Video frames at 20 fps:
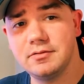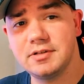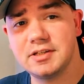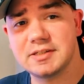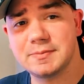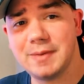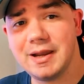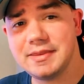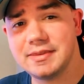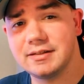
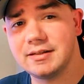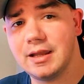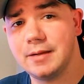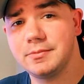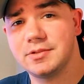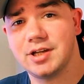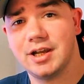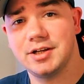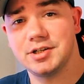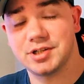despite the
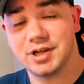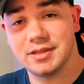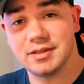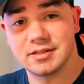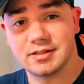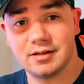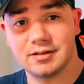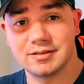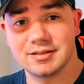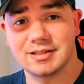name change and the
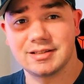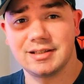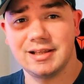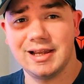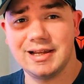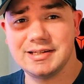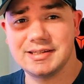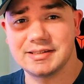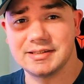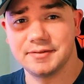subtle
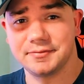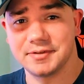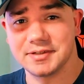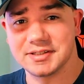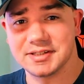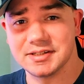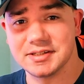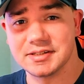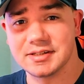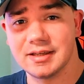size
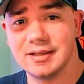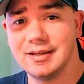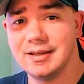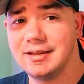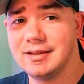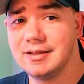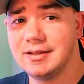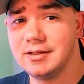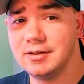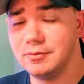differences,
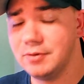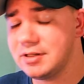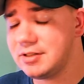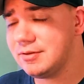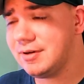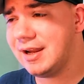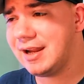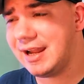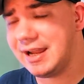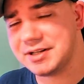what
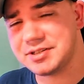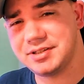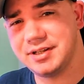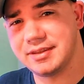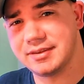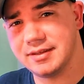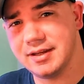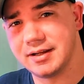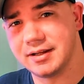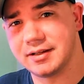do I actually
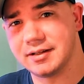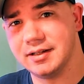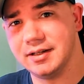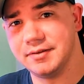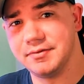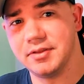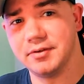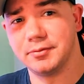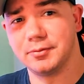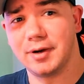think
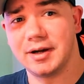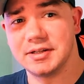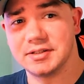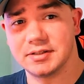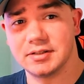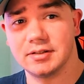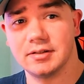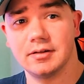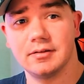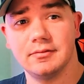of the
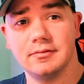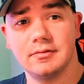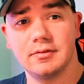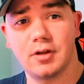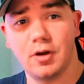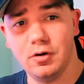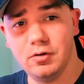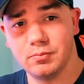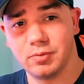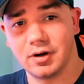Razer
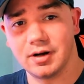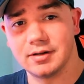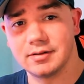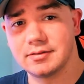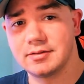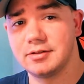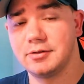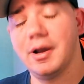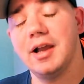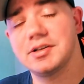Cobra?
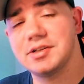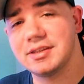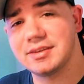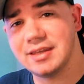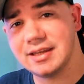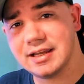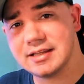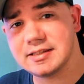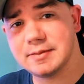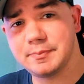Do I actually
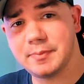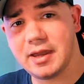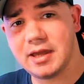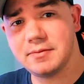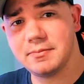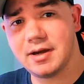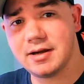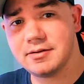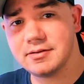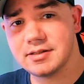think it's a
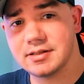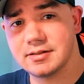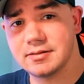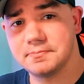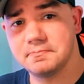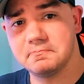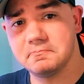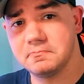bad mouse?